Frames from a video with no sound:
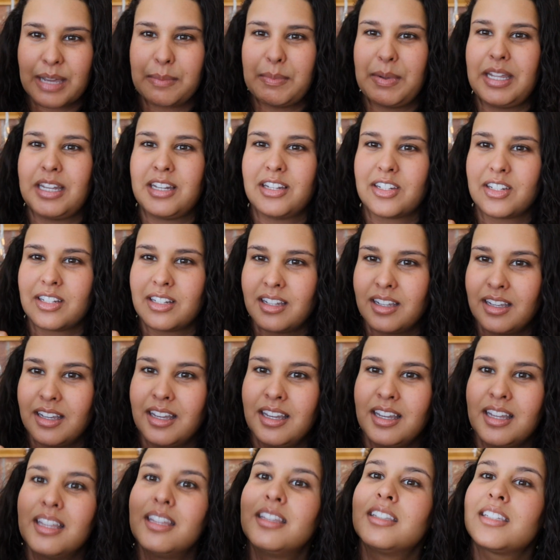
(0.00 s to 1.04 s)
I mean,
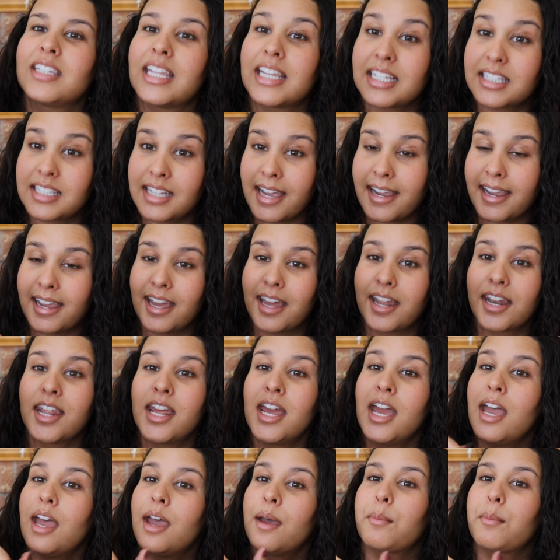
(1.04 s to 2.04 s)
let's take a second.